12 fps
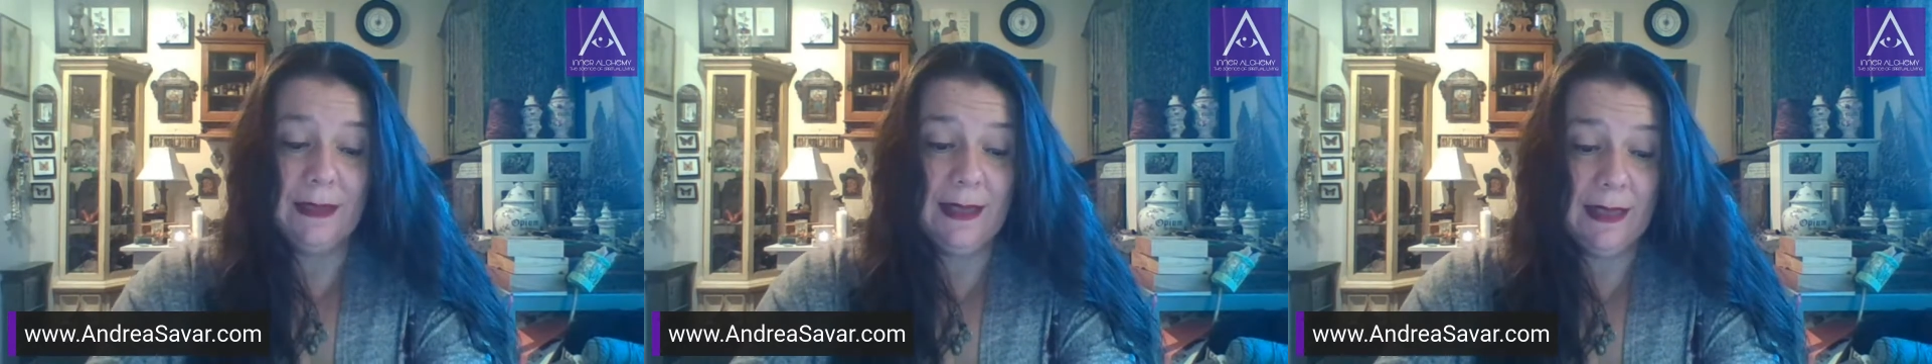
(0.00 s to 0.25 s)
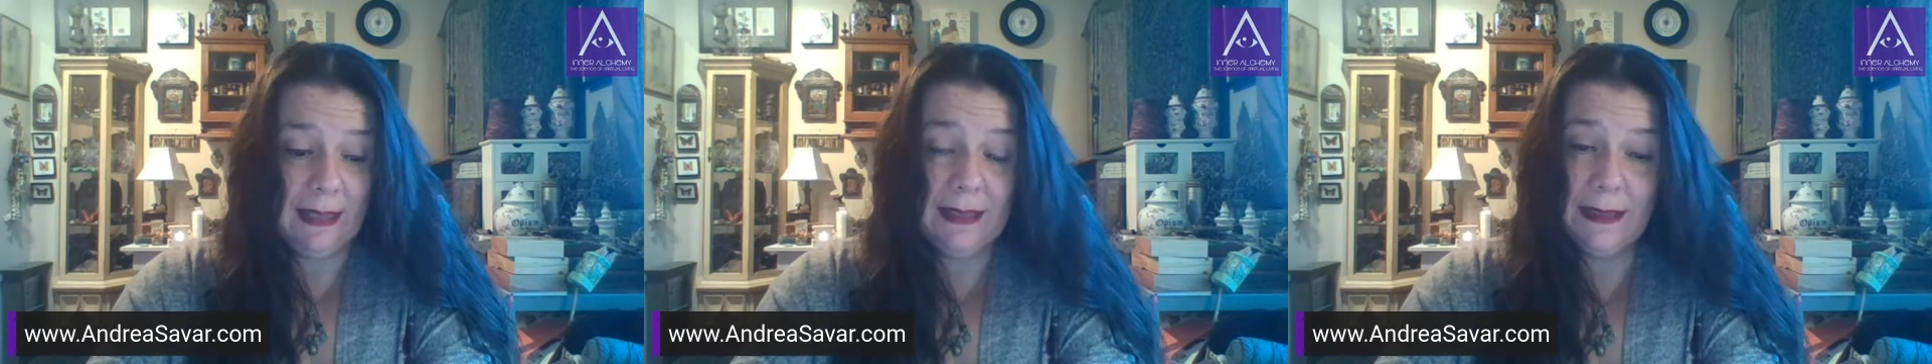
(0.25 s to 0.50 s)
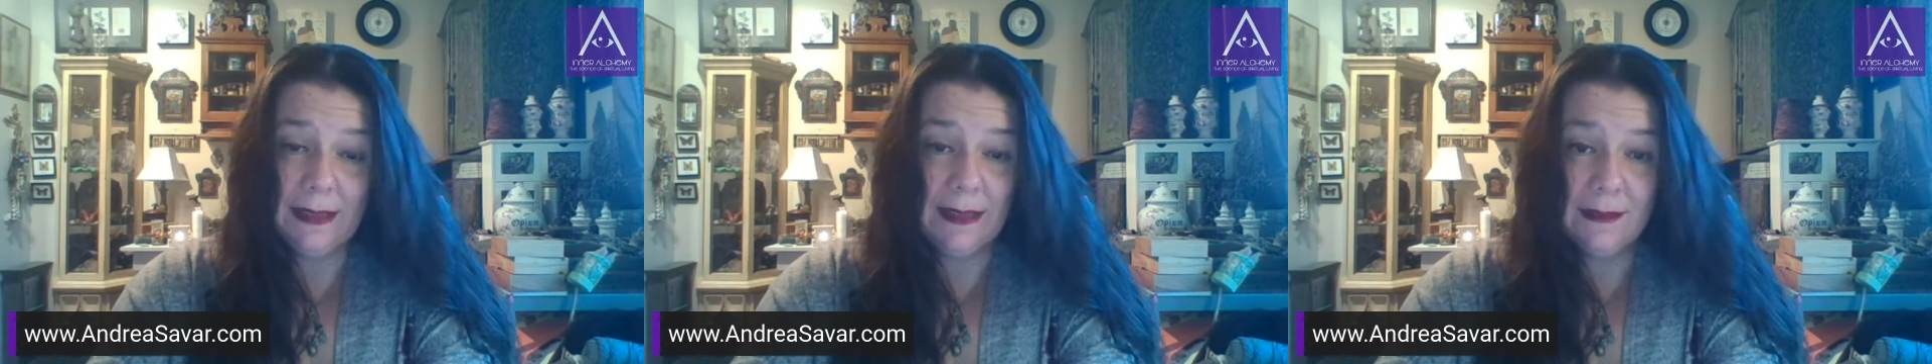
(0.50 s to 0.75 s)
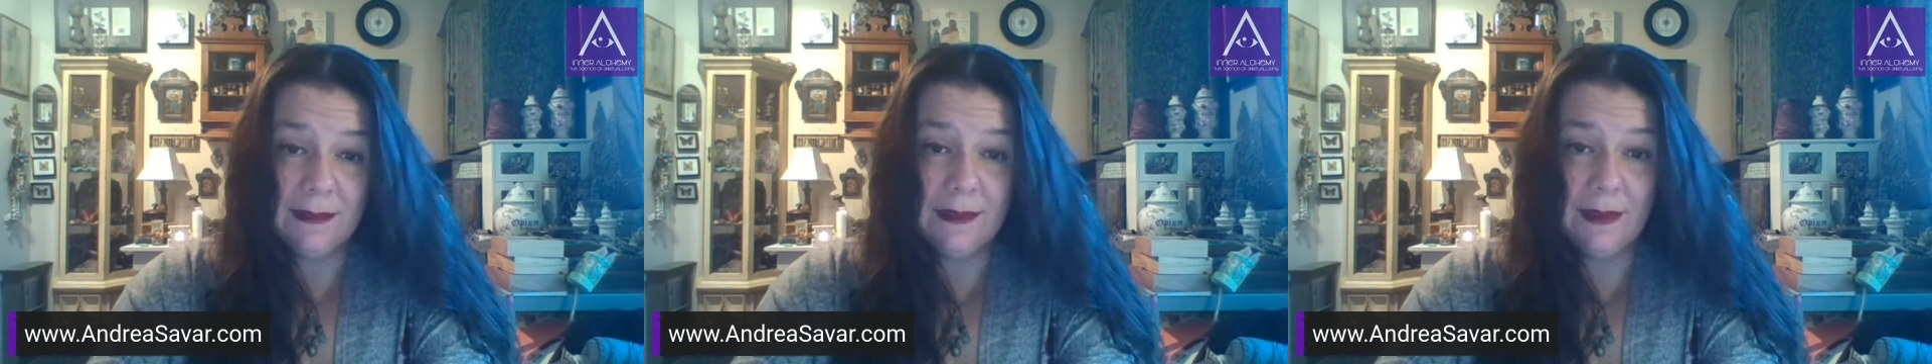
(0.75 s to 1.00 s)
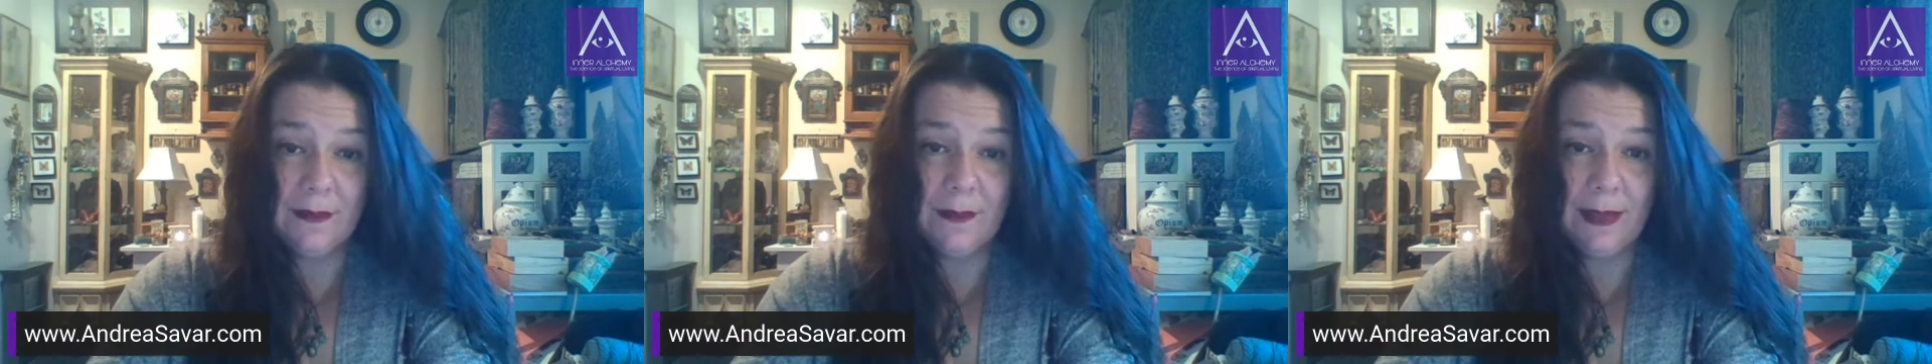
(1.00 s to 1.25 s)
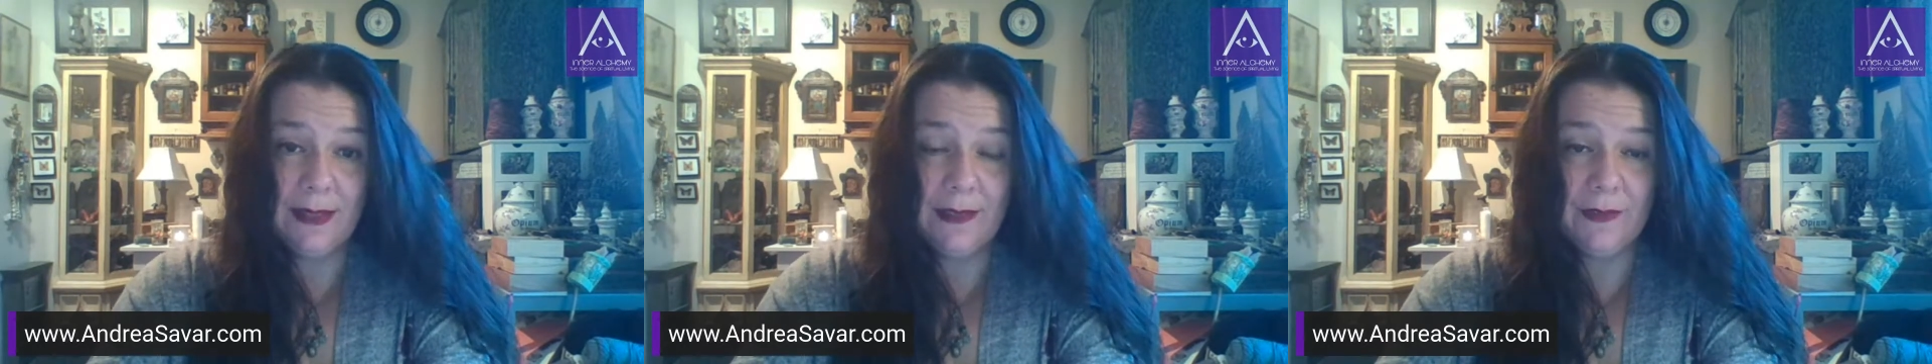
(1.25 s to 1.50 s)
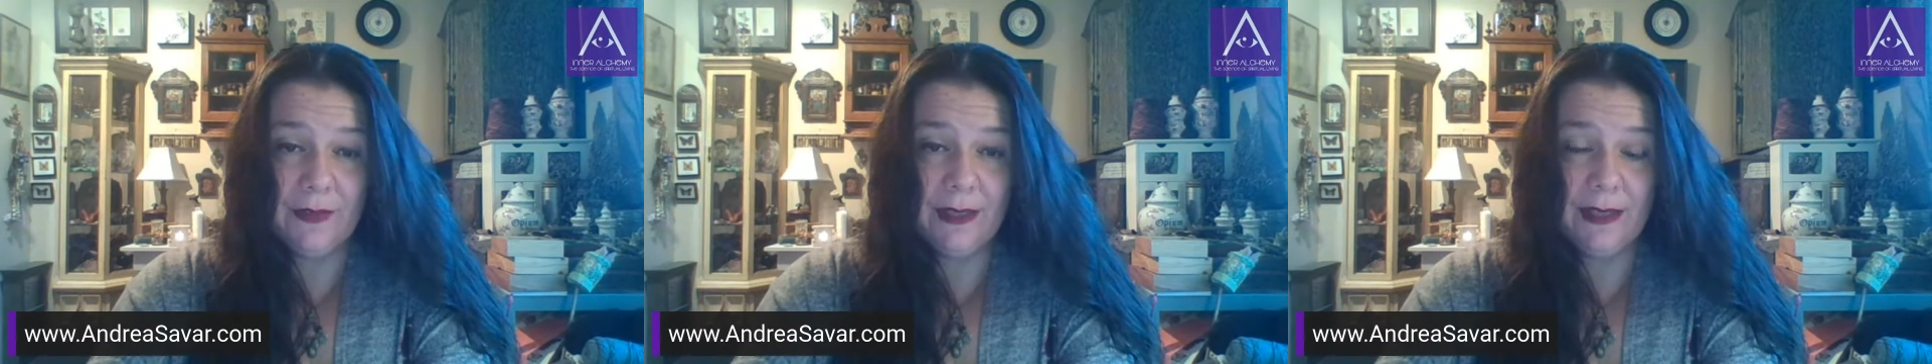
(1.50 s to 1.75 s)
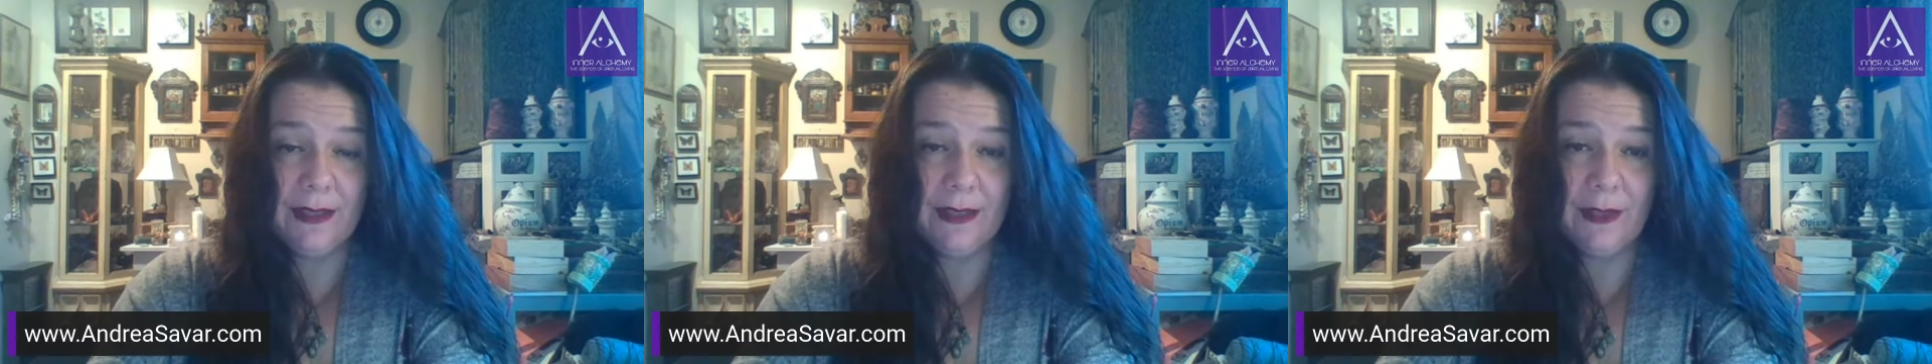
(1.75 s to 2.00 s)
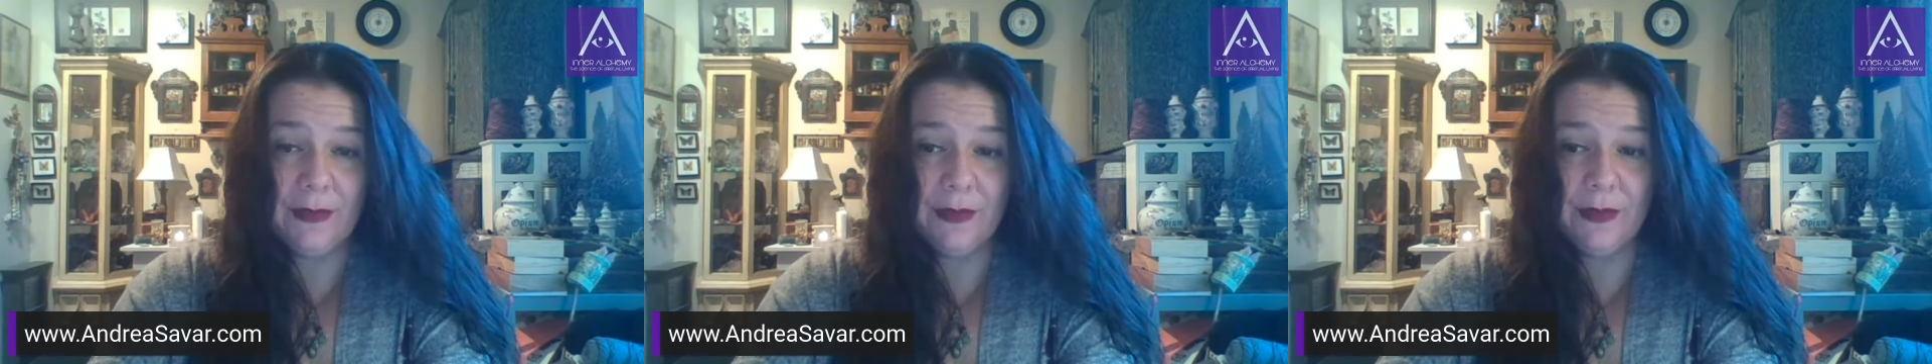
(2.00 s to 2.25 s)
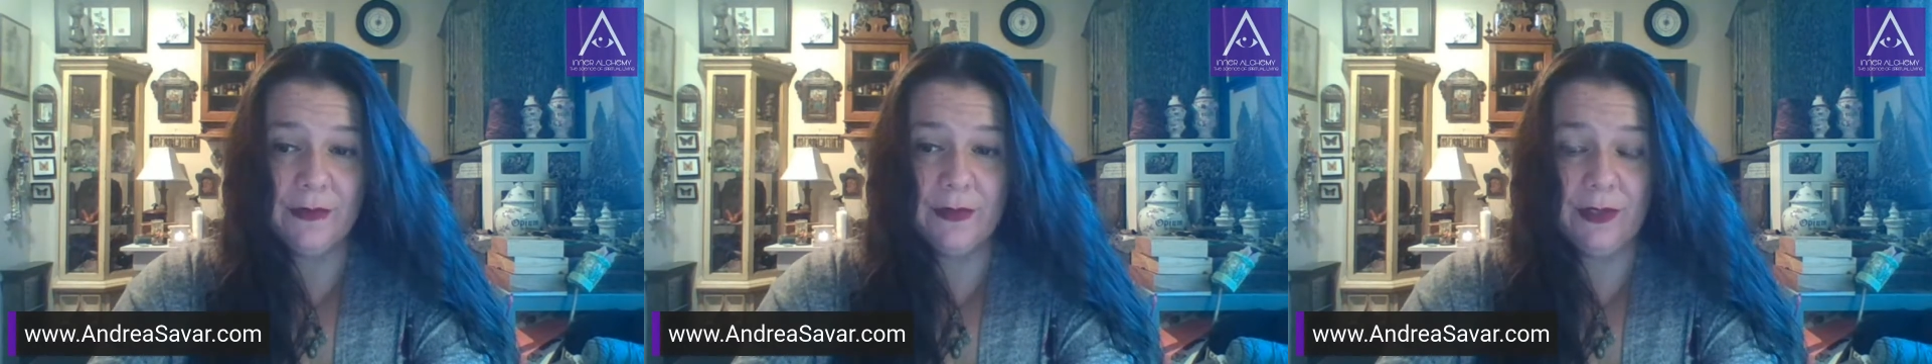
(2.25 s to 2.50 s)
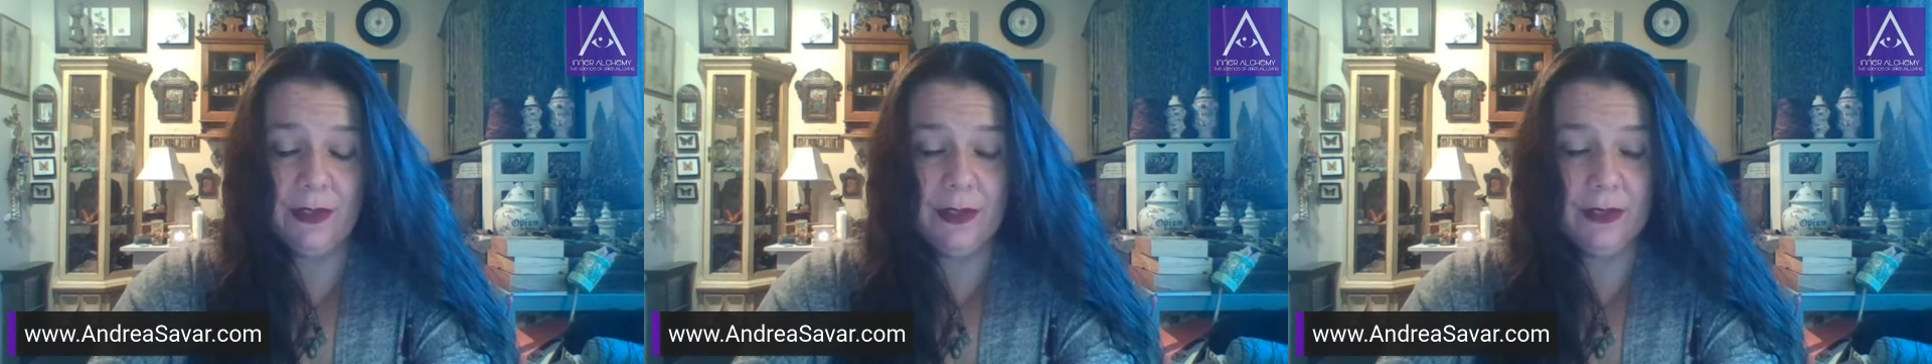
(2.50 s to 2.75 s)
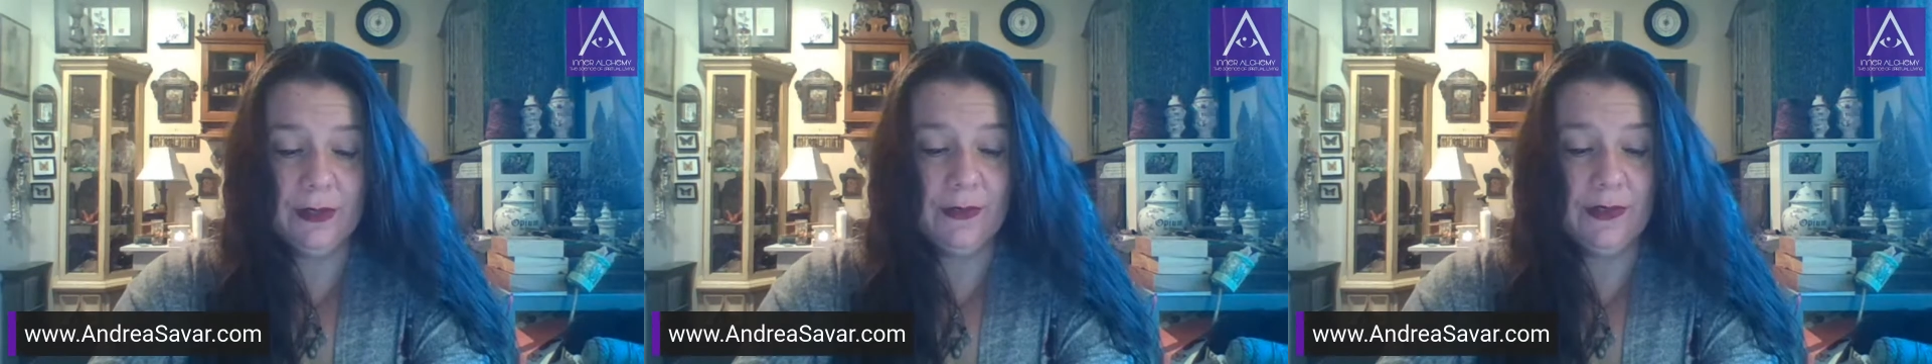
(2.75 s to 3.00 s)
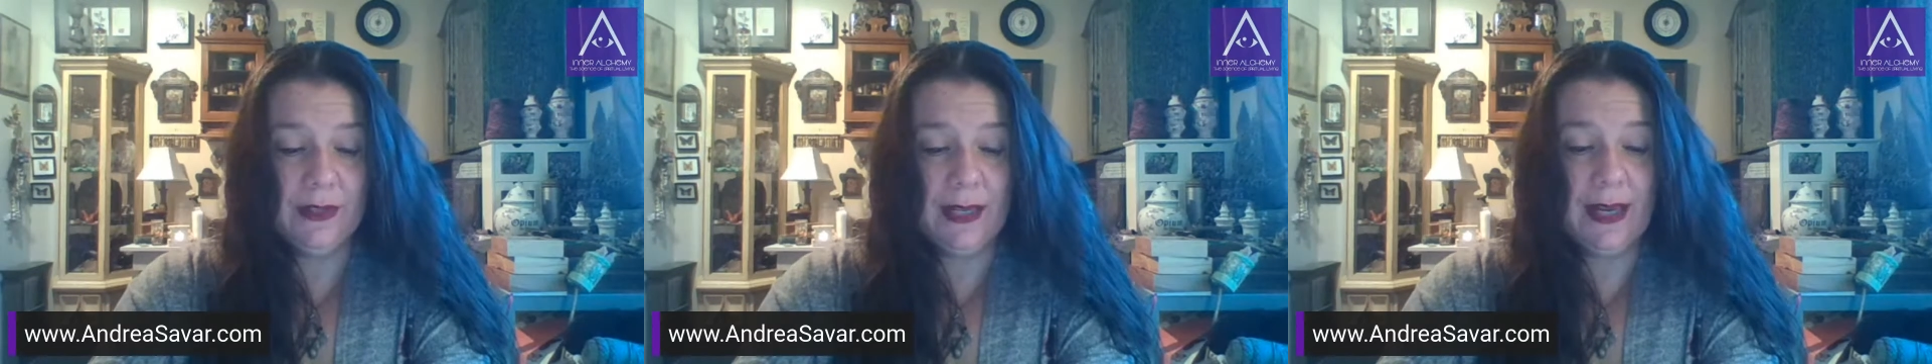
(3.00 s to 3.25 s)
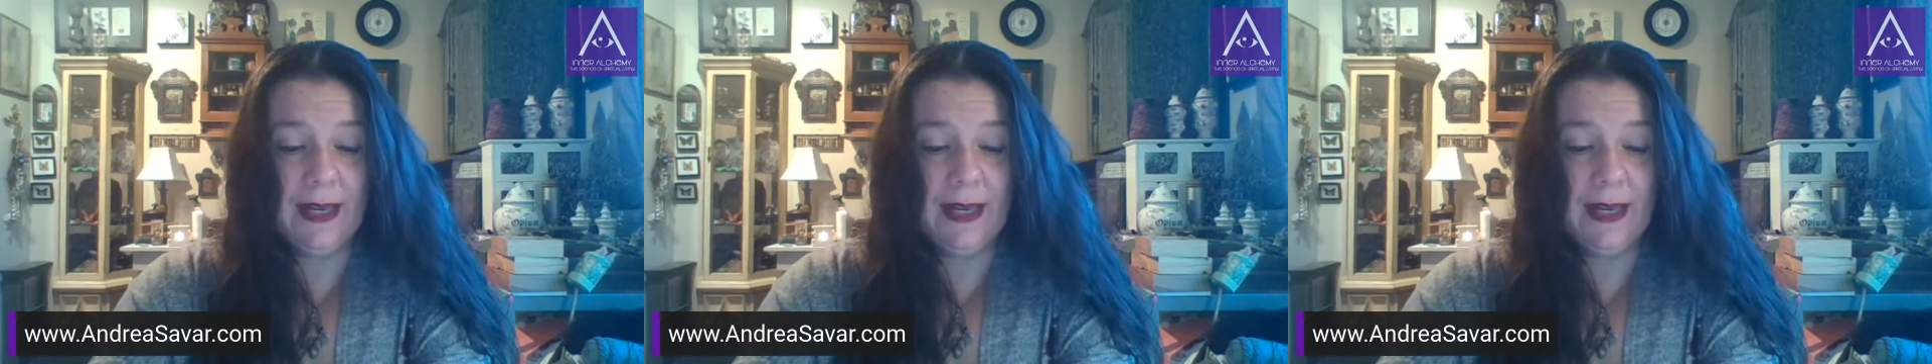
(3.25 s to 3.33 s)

healing. There are many different healing uses for cloves,